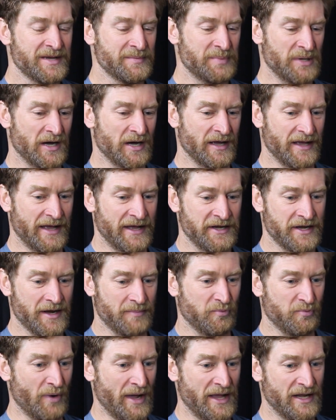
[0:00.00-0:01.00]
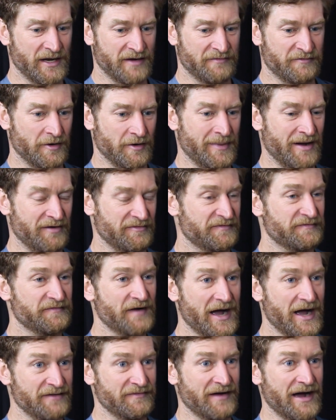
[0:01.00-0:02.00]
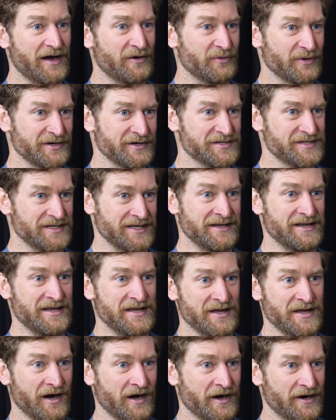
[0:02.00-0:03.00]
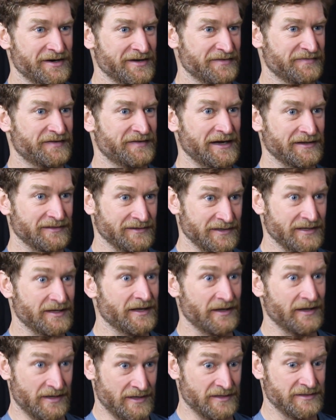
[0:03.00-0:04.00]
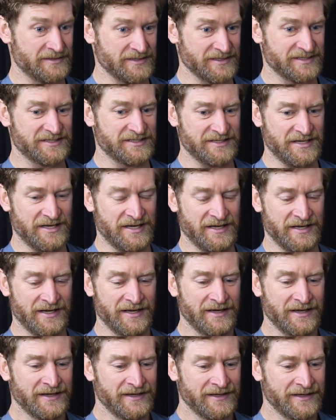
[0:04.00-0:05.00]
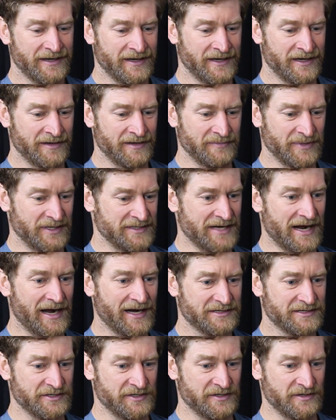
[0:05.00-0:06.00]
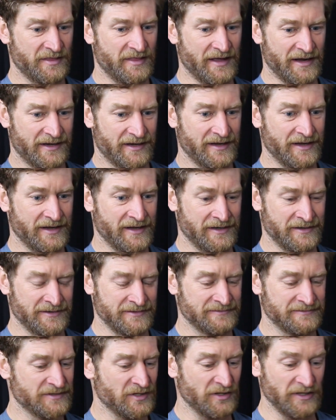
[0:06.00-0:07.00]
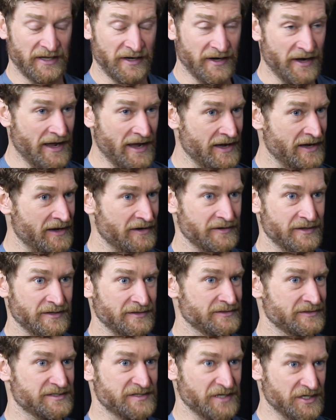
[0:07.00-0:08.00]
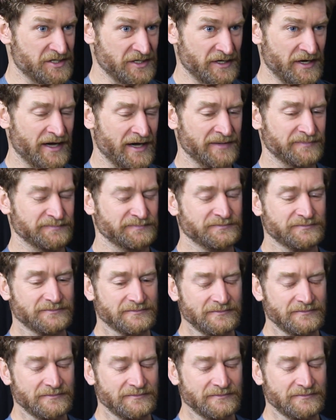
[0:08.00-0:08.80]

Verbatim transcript: but end up waiting for about five hours in ER to finally get in to see um, a doctor that can clean it out and stitch it up,